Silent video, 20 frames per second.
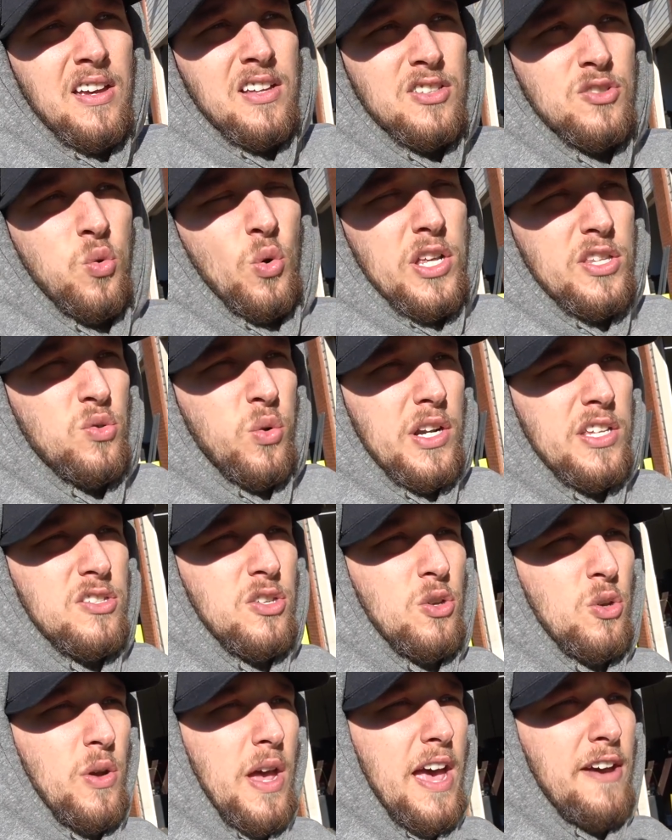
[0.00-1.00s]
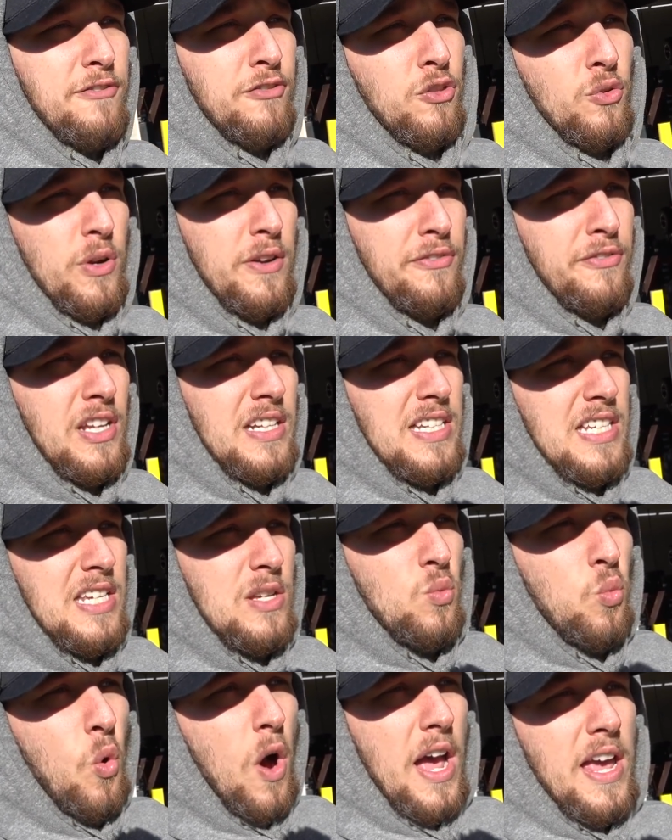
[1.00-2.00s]
2022
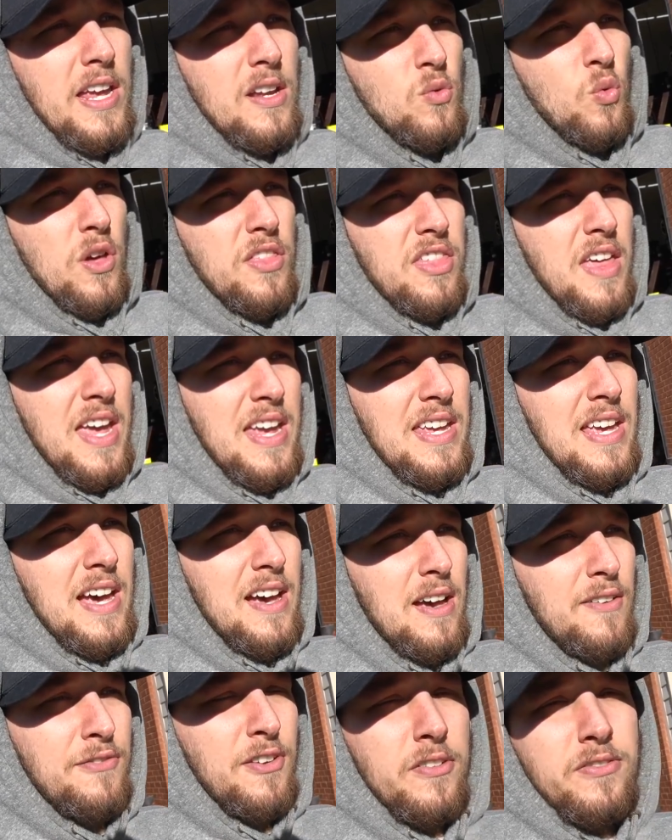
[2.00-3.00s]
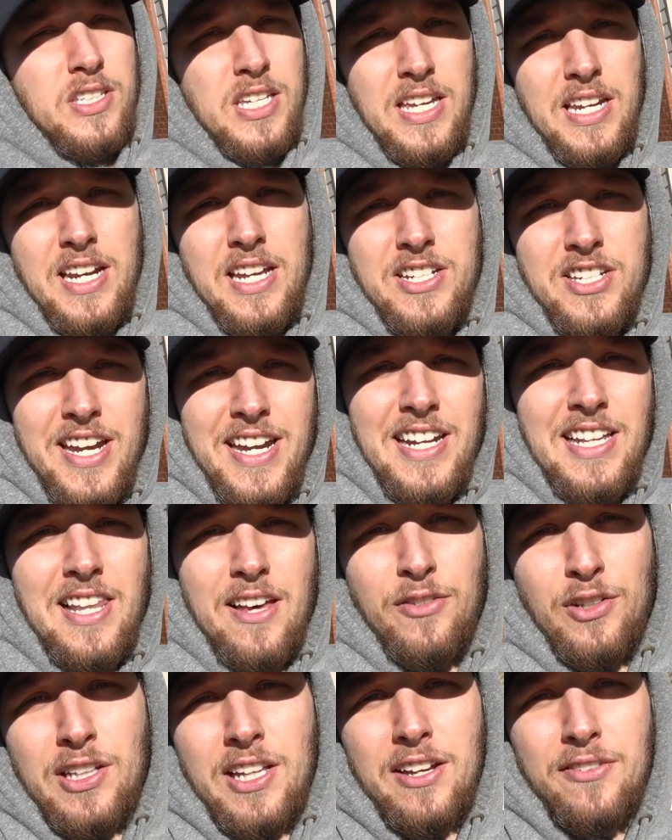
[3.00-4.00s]
F350 white with a uh, 15 inch any
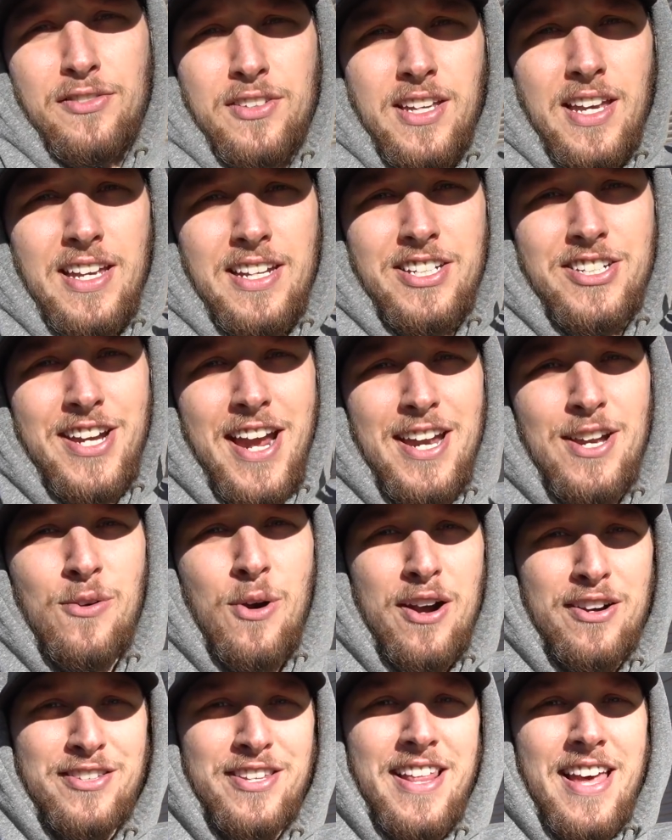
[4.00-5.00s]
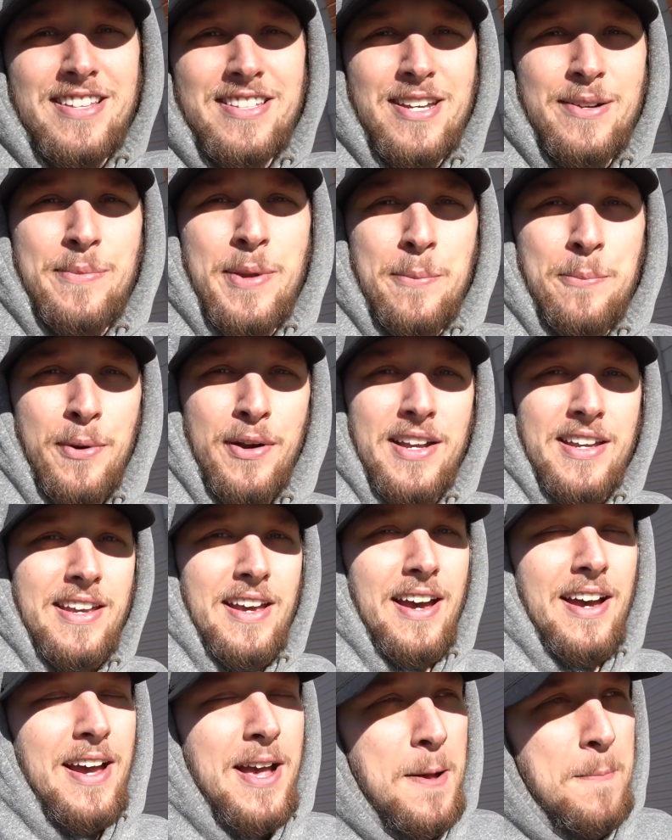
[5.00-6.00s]
level lift in January. So that's going to be pretty,
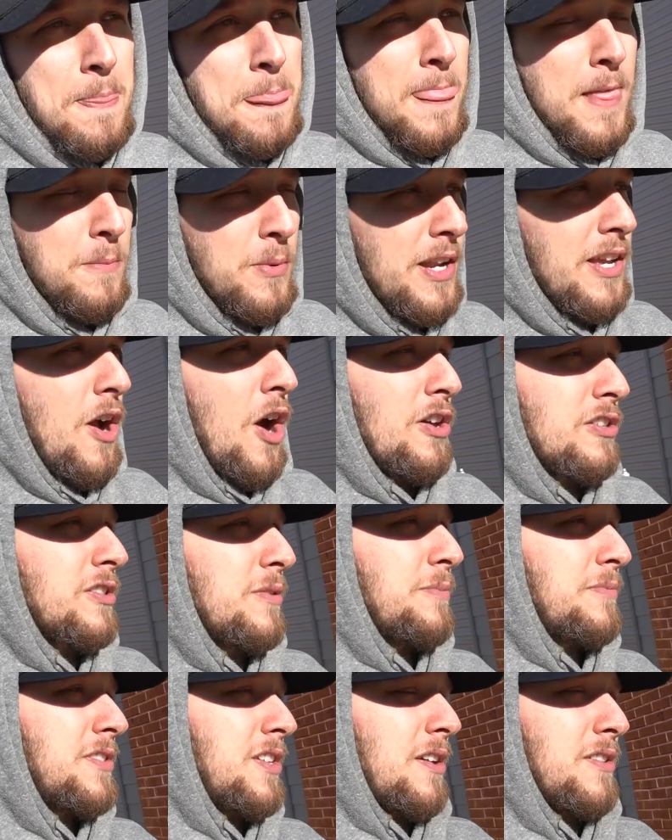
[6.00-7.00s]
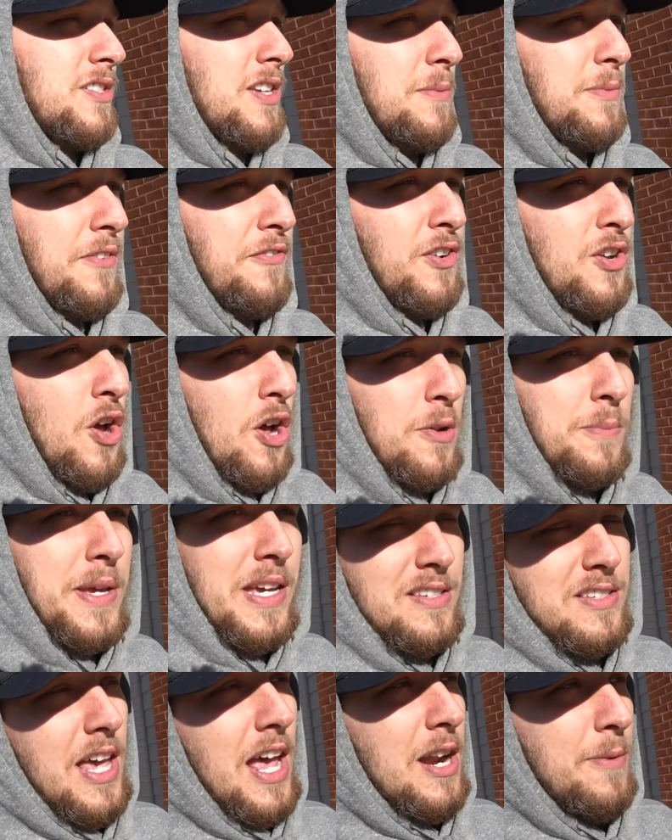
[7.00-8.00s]
pretty awesome. It's something for y'all to be
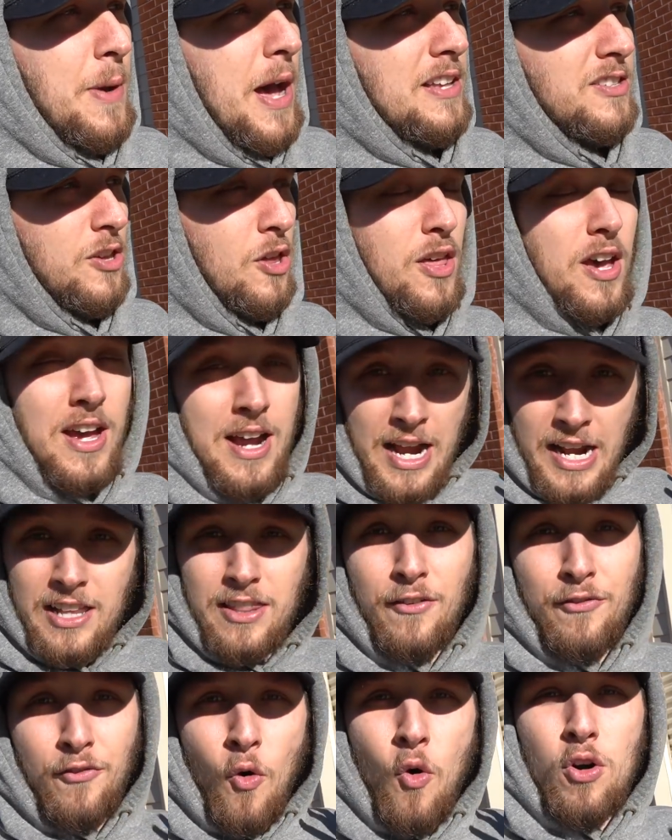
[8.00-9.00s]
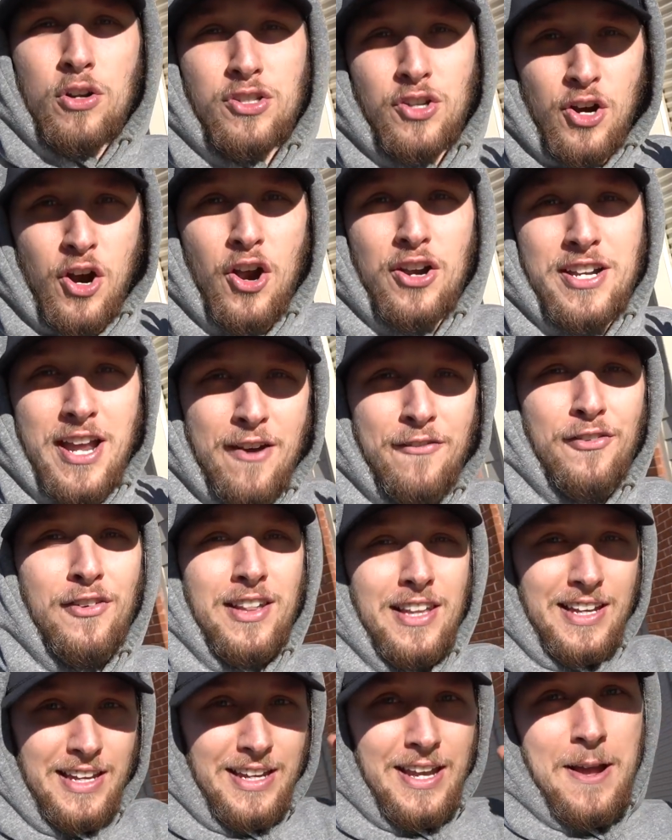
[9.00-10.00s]
excited about. So the, the Fords are, are
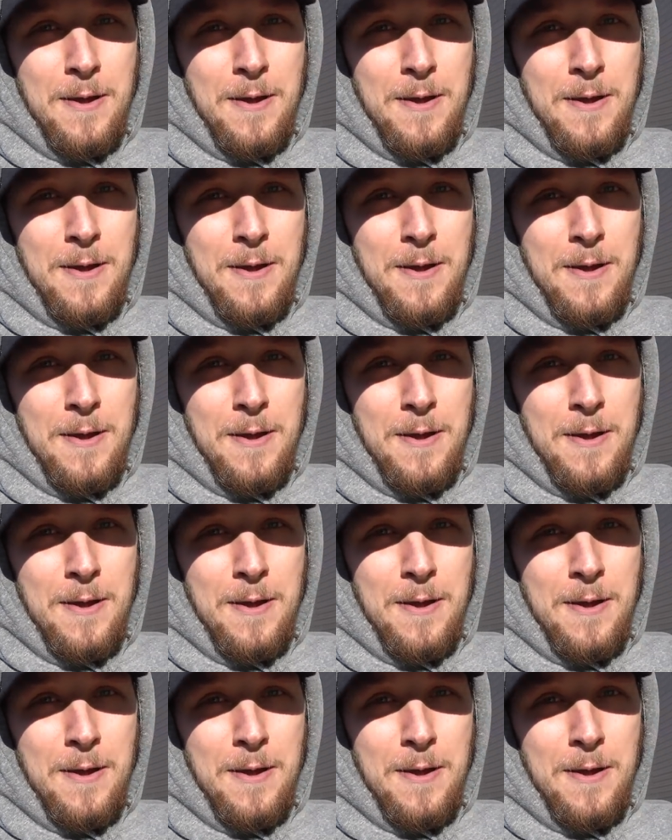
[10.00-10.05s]
definitely